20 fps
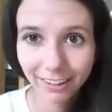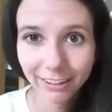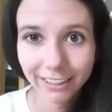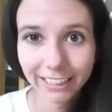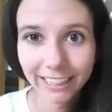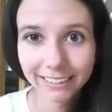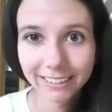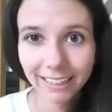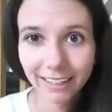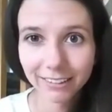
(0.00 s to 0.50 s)
Oh
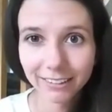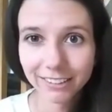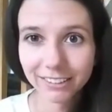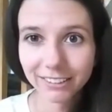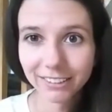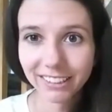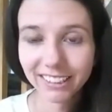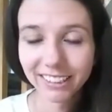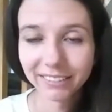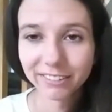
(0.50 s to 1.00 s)
yeah, dollar
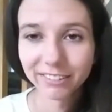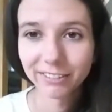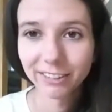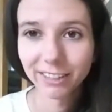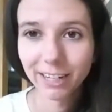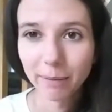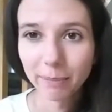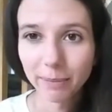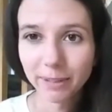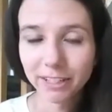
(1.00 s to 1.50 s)
store gifts for
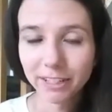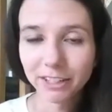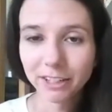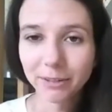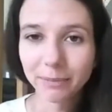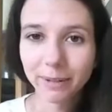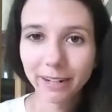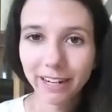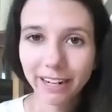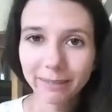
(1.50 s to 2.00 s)

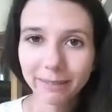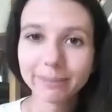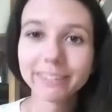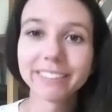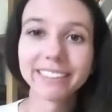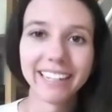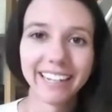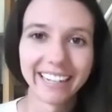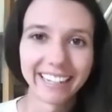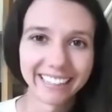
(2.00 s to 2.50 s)
competition perhaps.
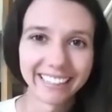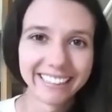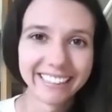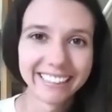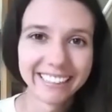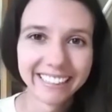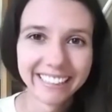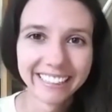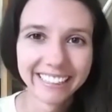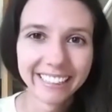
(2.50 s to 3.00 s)
Yeah.
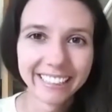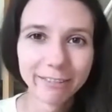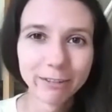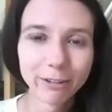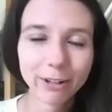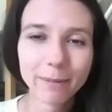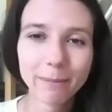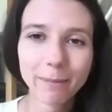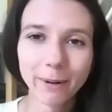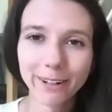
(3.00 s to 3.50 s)
Give
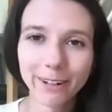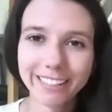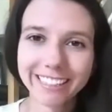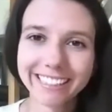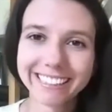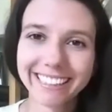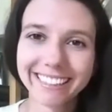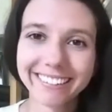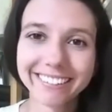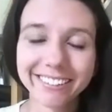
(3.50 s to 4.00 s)
away Bernie
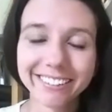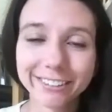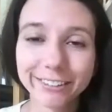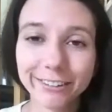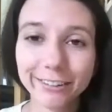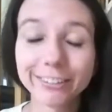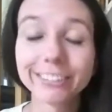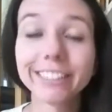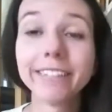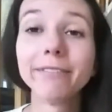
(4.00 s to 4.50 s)
Sanders
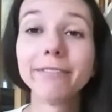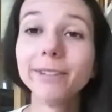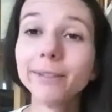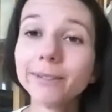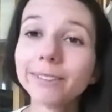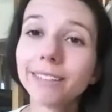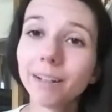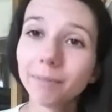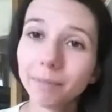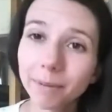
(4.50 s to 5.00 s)
shirts. If
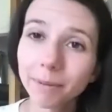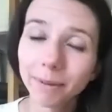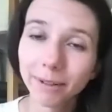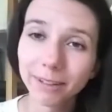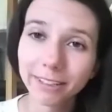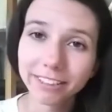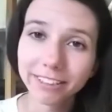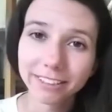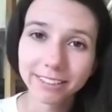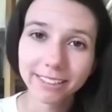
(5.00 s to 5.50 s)
you send me
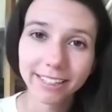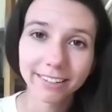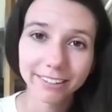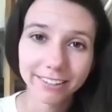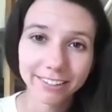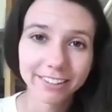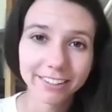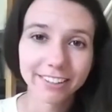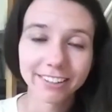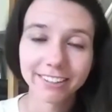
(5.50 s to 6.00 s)
Bernie
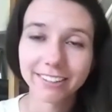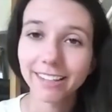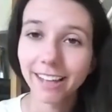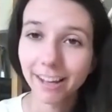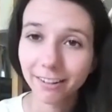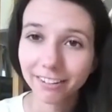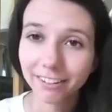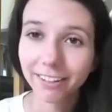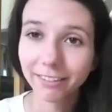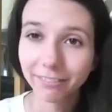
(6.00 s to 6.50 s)
Sanders shirts,
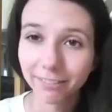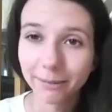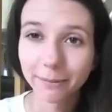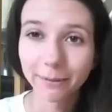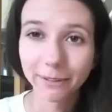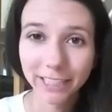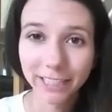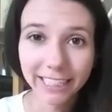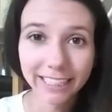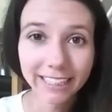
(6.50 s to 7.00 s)
I will give them
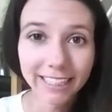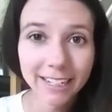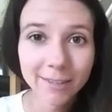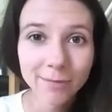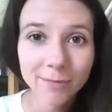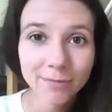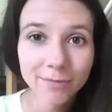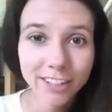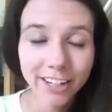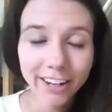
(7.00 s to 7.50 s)
away.
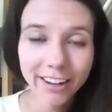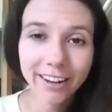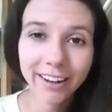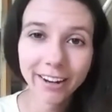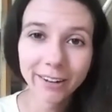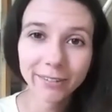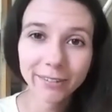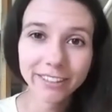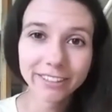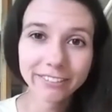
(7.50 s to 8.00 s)

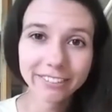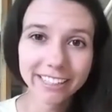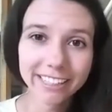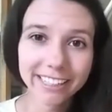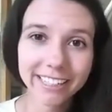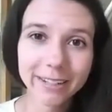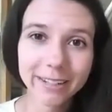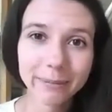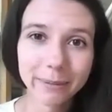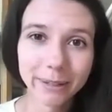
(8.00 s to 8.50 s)
Are we
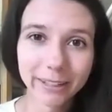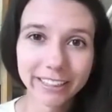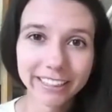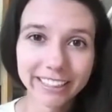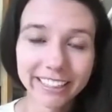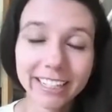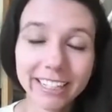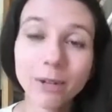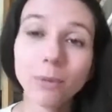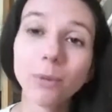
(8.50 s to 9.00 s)
reading a
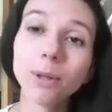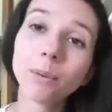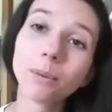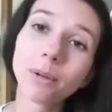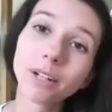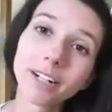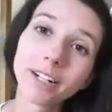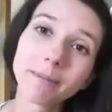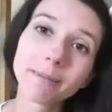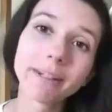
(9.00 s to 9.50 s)
book? We
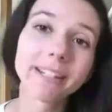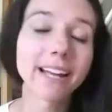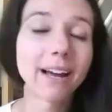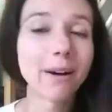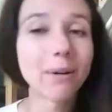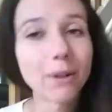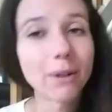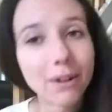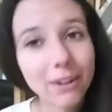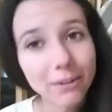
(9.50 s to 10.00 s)
were, but
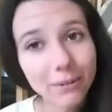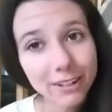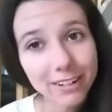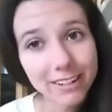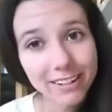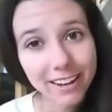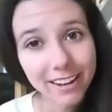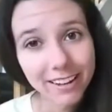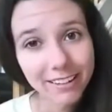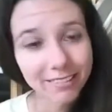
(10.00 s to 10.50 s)
now
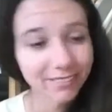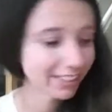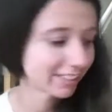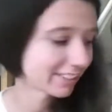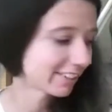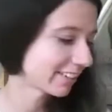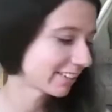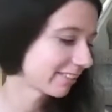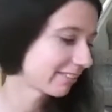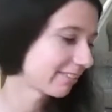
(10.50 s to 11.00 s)
we're done. We
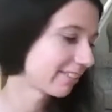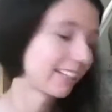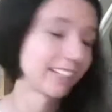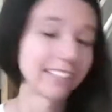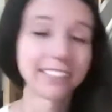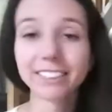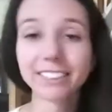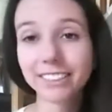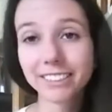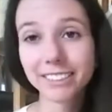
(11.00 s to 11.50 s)
already
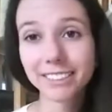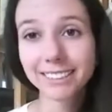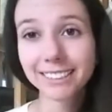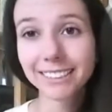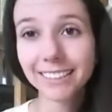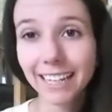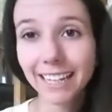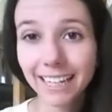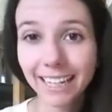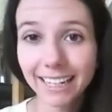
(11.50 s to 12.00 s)
finished.
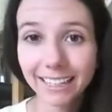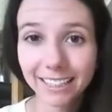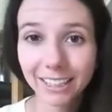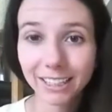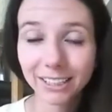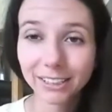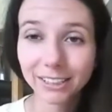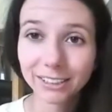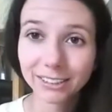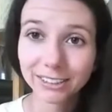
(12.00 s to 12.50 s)
I gotta
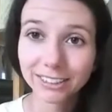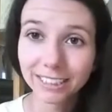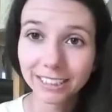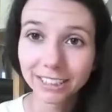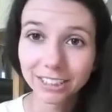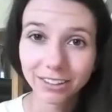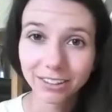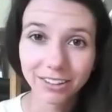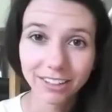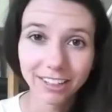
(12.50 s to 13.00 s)
go
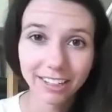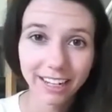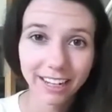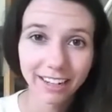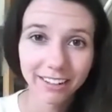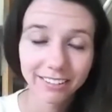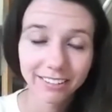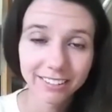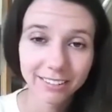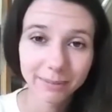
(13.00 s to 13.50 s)
teach yoga
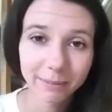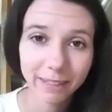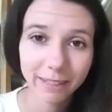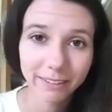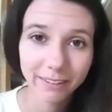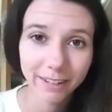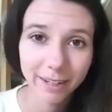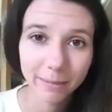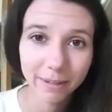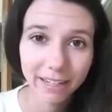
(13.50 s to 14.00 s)
now to my
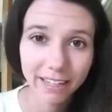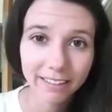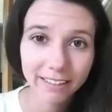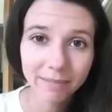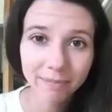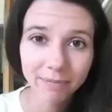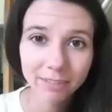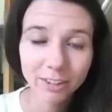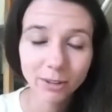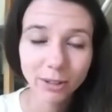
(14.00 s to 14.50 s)
grandma.
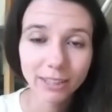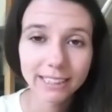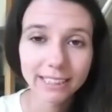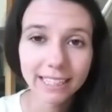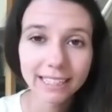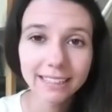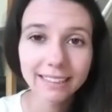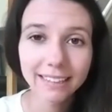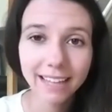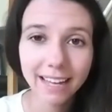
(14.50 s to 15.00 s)
Do I
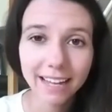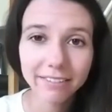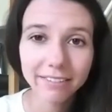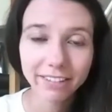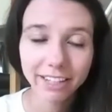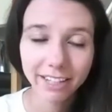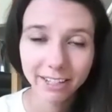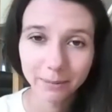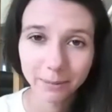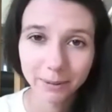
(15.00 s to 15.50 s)
take live
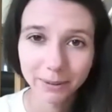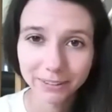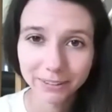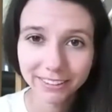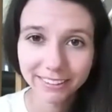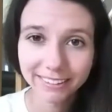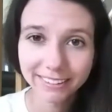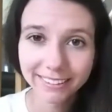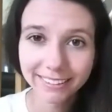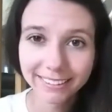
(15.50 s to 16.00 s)

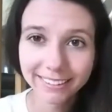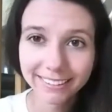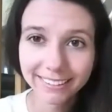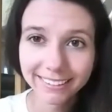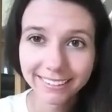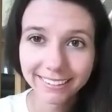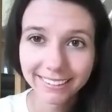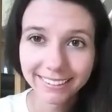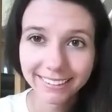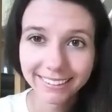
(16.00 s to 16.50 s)
animals?
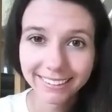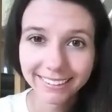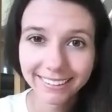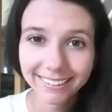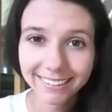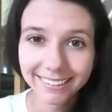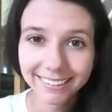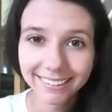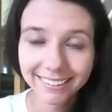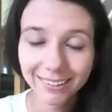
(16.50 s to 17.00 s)

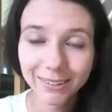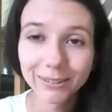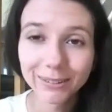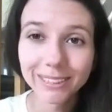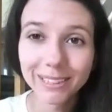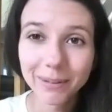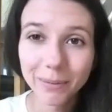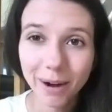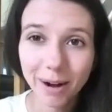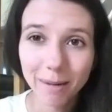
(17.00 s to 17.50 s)

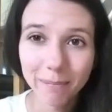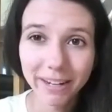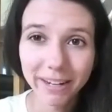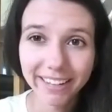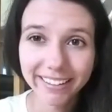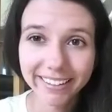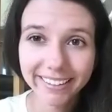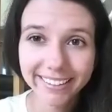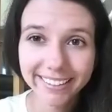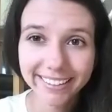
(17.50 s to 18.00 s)
Only
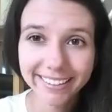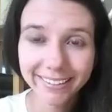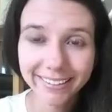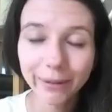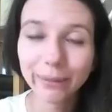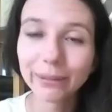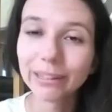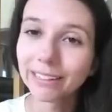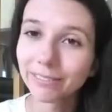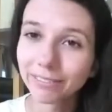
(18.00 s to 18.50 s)
wombats.
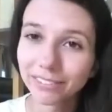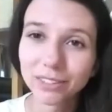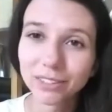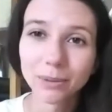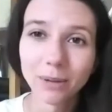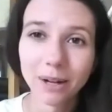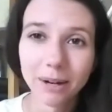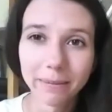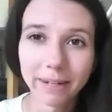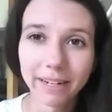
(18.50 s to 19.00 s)
Only if it's
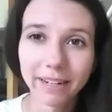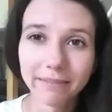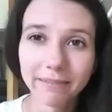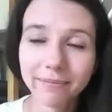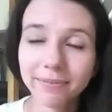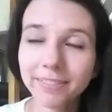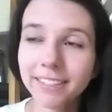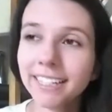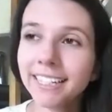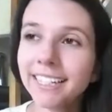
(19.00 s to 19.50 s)
a wombat.
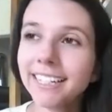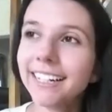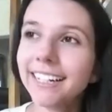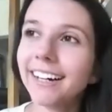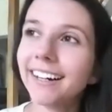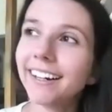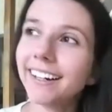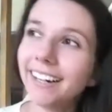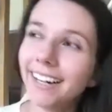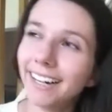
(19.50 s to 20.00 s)

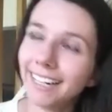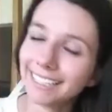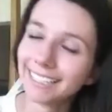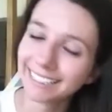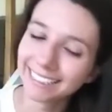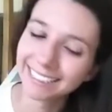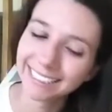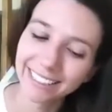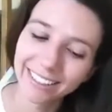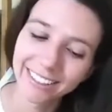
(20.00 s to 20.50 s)
All
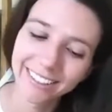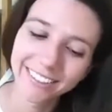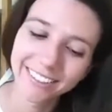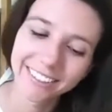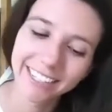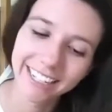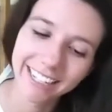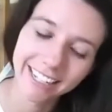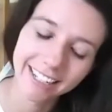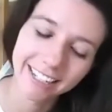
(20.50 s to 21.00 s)
right,
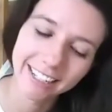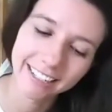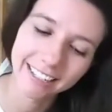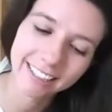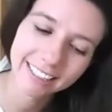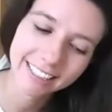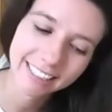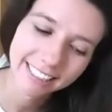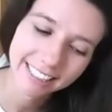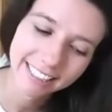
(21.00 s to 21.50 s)

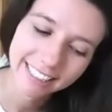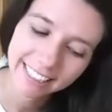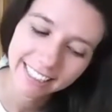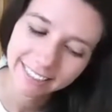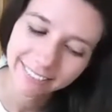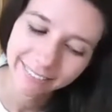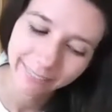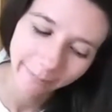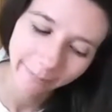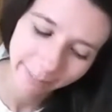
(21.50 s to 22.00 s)
so
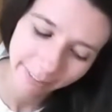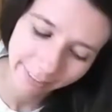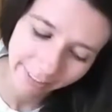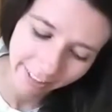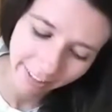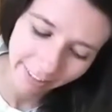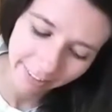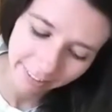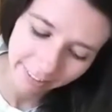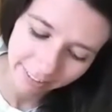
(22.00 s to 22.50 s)
what were
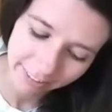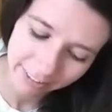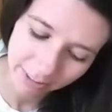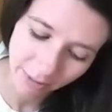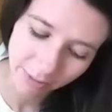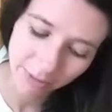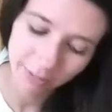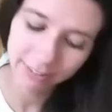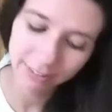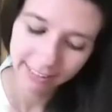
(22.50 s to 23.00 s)
the other?
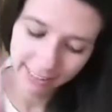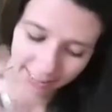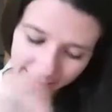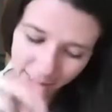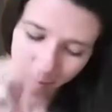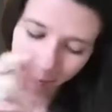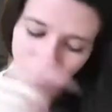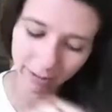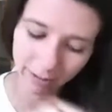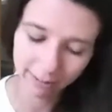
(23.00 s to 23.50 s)
So
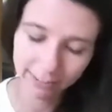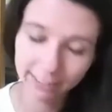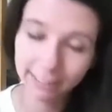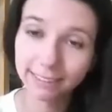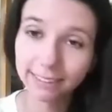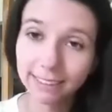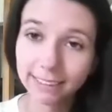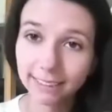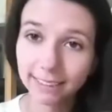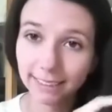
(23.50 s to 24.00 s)
Nikki Sparkles
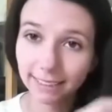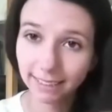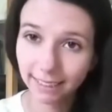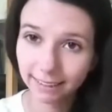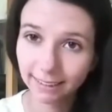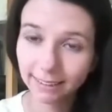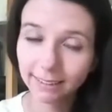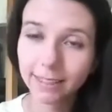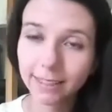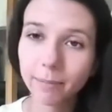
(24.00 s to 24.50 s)
is going to
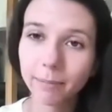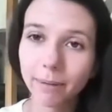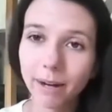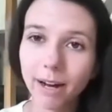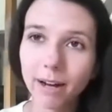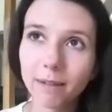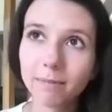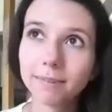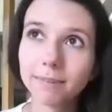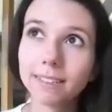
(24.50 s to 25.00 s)
get the lip
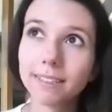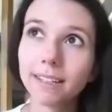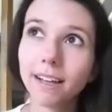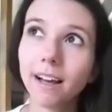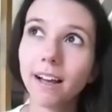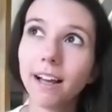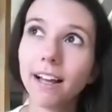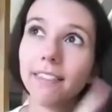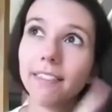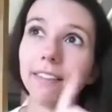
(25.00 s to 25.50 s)
balms.
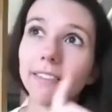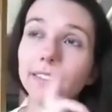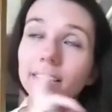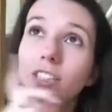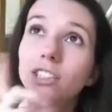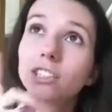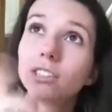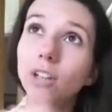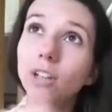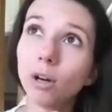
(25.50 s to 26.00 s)
And then the
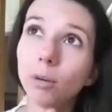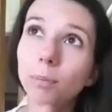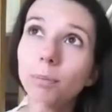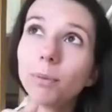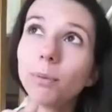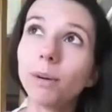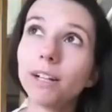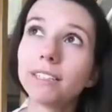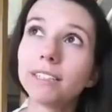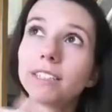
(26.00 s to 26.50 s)

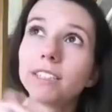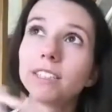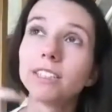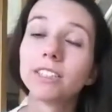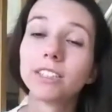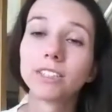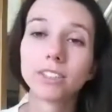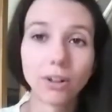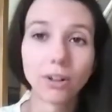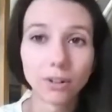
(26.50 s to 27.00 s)
soap went to
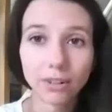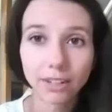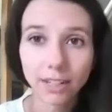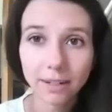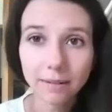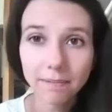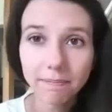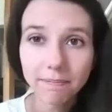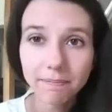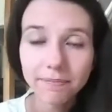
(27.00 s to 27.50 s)

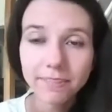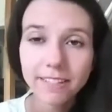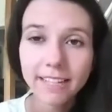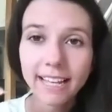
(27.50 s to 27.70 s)
Sonam.